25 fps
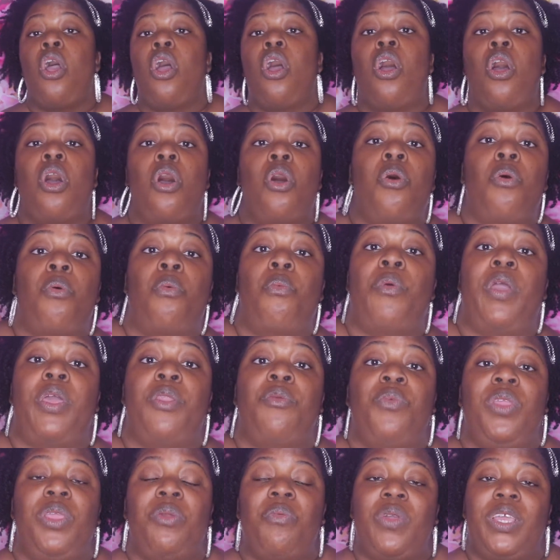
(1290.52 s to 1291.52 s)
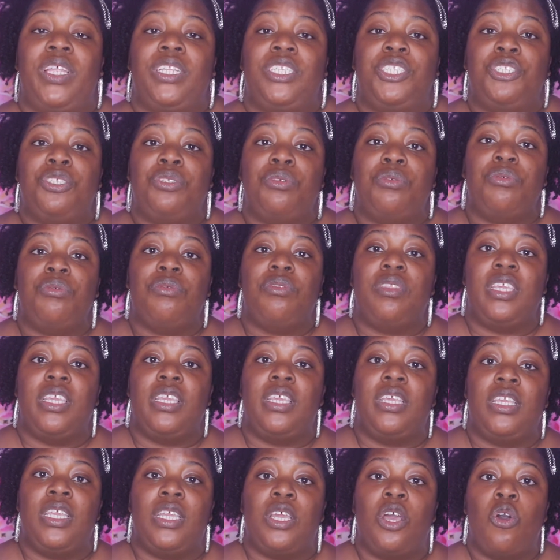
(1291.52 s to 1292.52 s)
Oh, when we went to
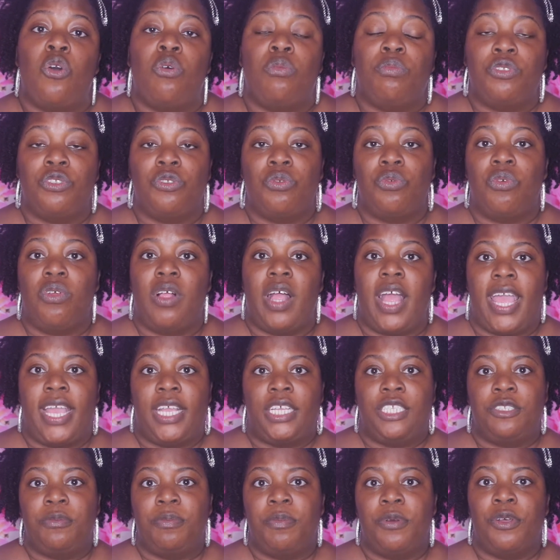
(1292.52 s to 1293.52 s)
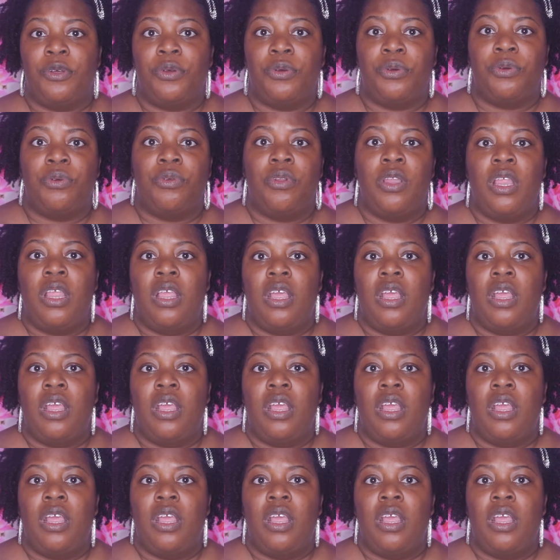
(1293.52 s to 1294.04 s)
the Homeschool Expo